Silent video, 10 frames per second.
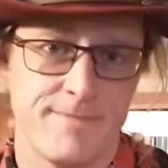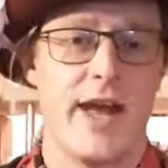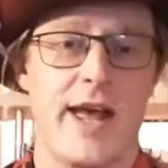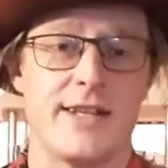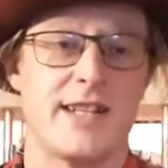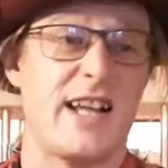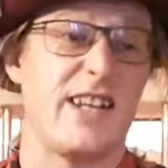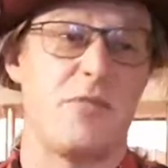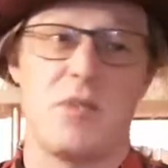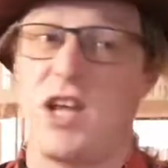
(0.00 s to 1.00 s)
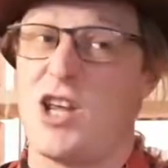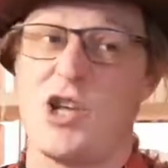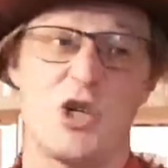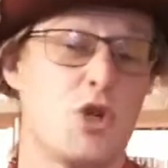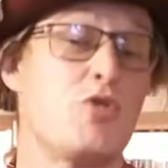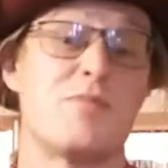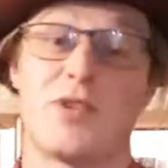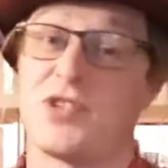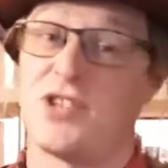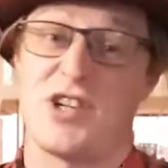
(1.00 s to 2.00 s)
It's landed me shoe
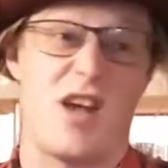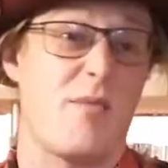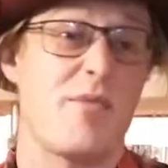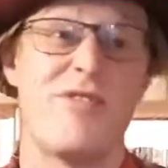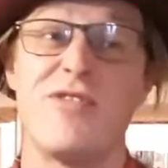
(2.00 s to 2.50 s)
sponsorship,